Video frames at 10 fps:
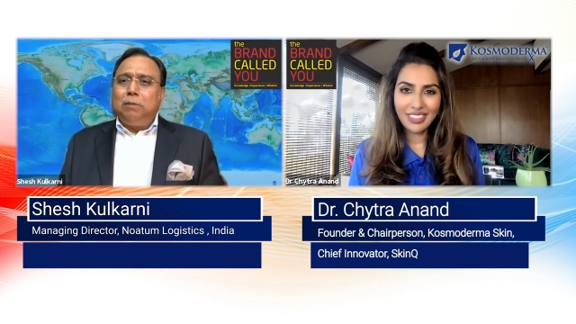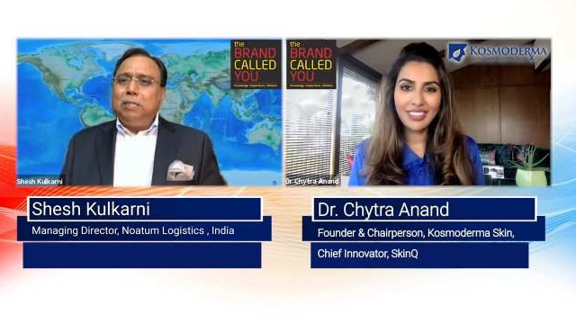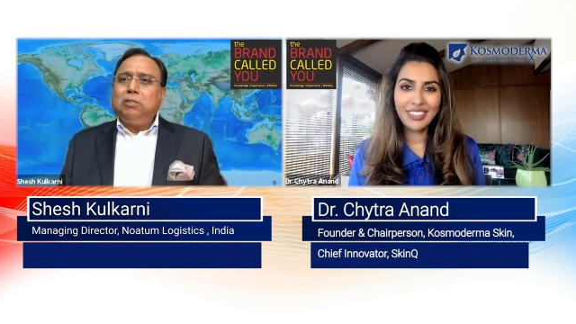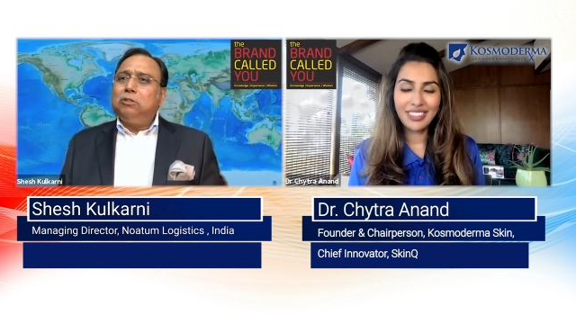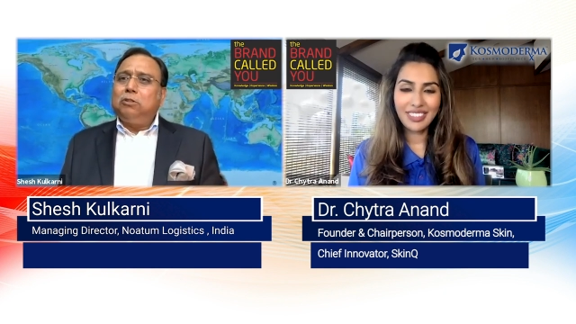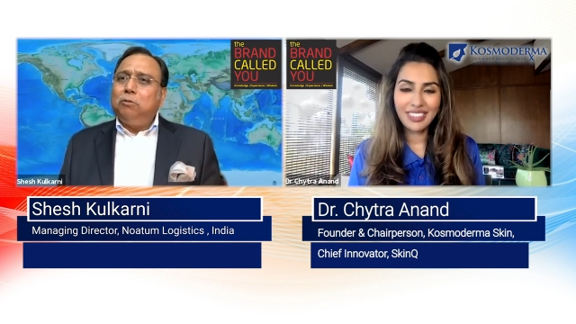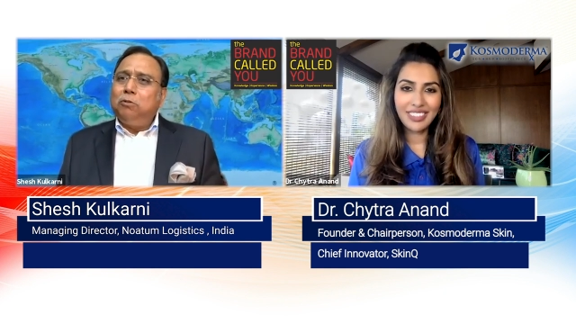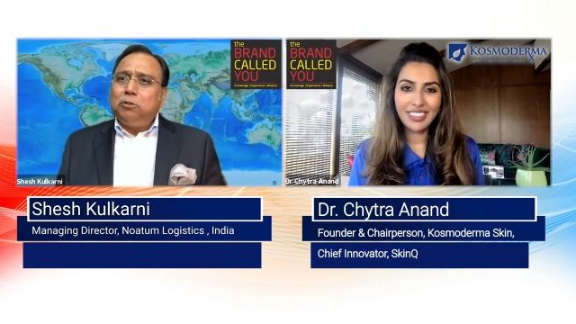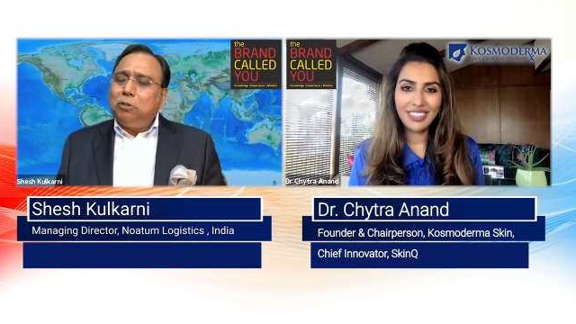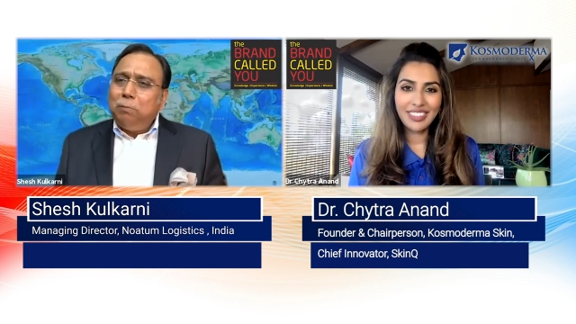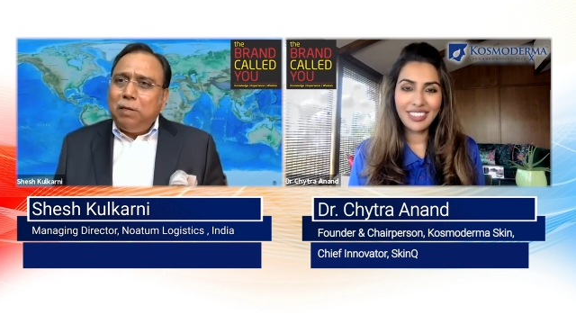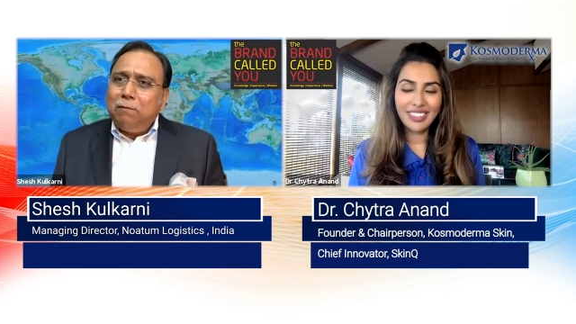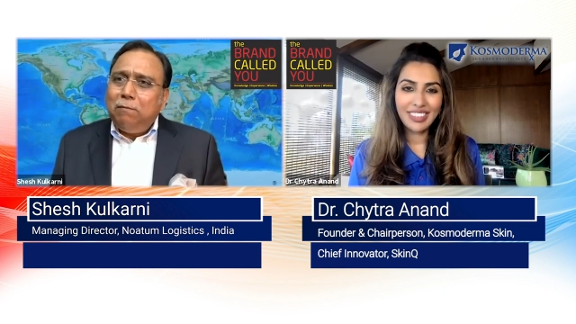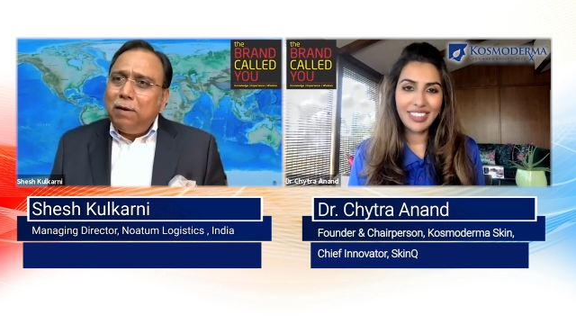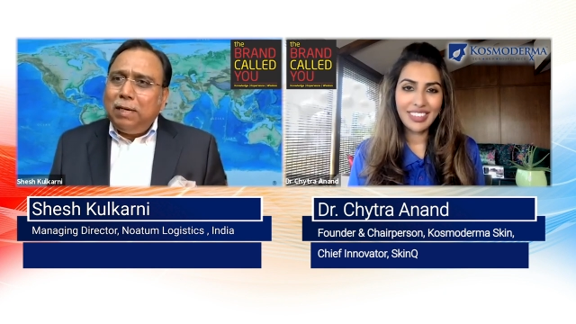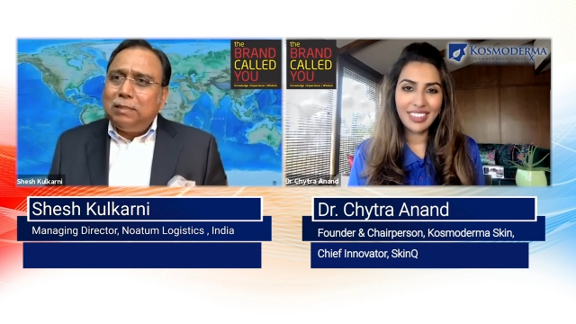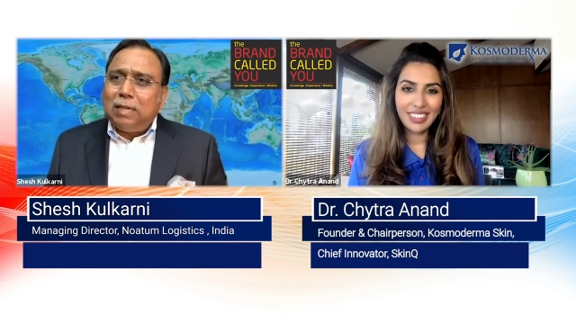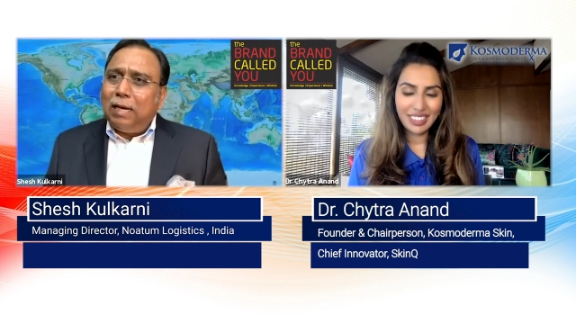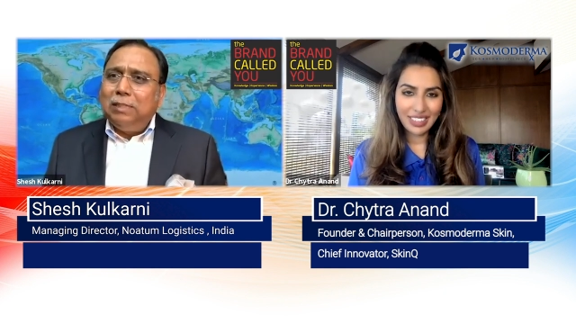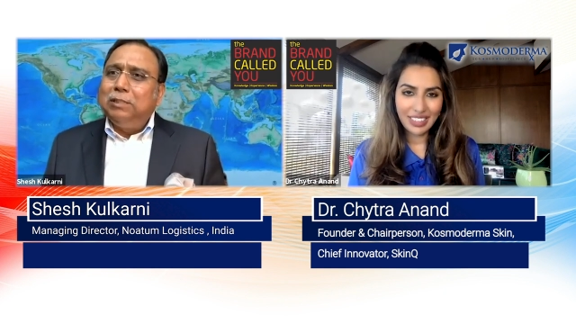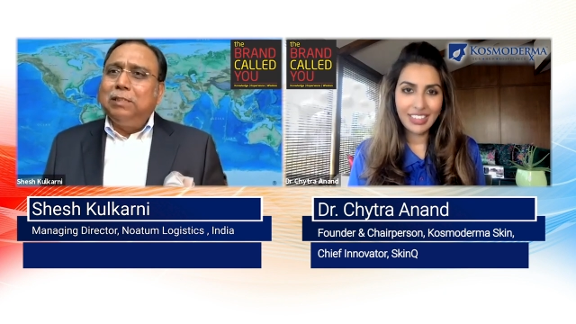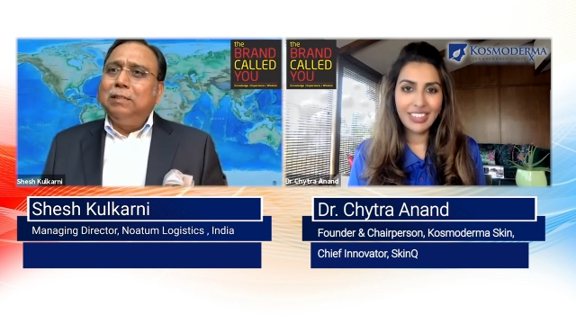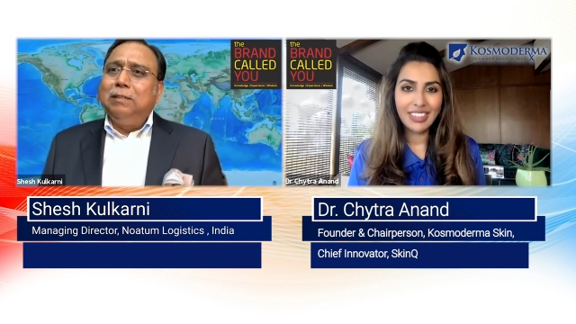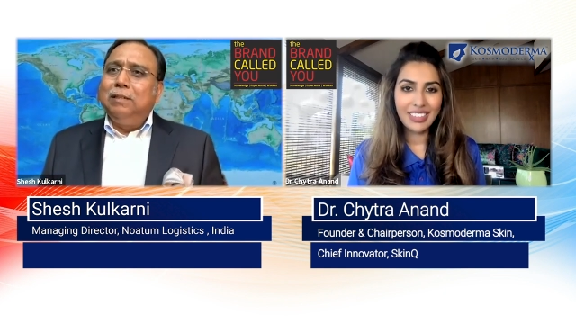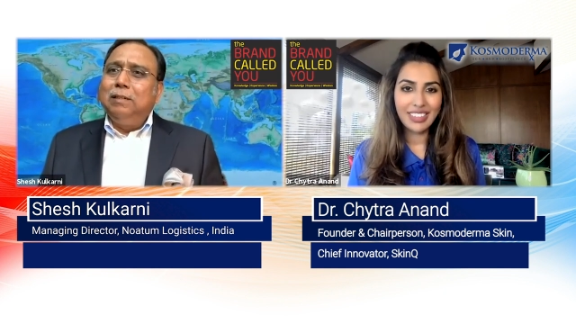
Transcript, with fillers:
Speaker 1: This should be a very challenging,